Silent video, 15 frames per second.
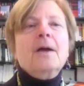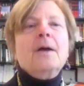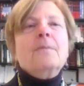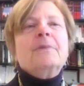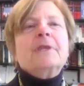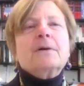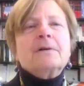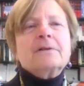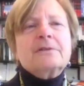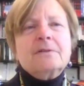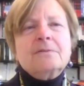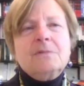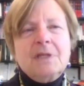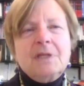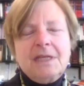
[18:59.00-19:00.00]
But they
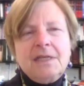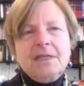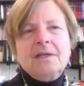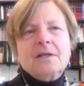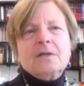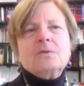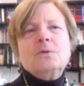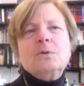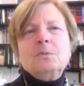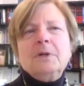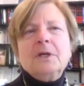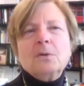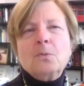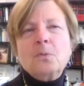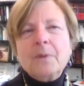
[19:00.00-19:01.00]
also need to
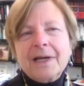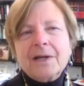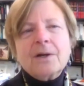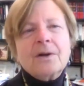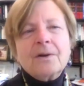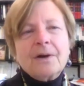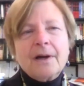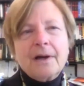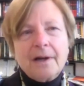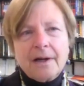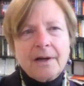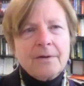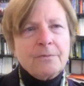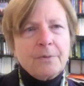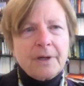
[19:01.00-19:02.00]
be aware
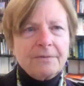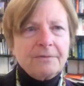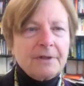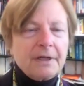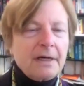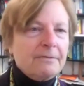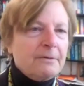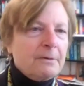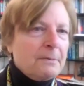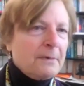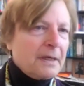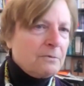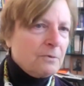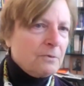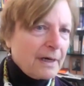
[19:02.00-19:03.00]
of whatever
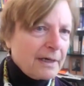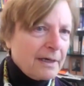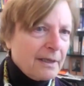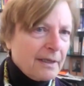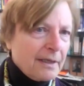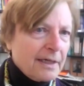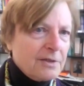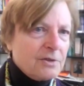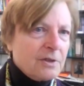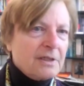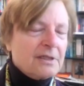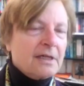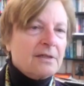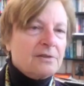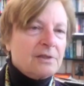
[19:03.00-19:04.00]
government
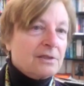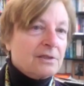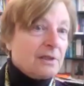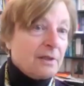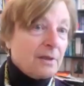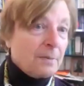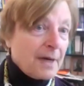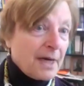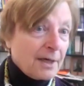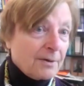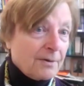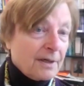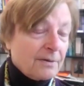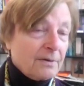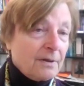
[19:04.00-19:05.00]
regulation exists in the
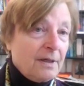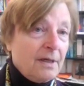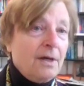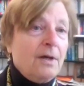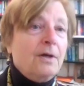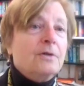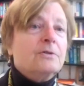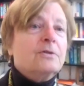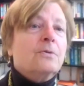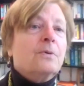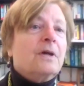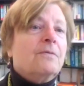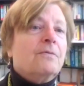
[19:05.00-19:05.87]
background. So if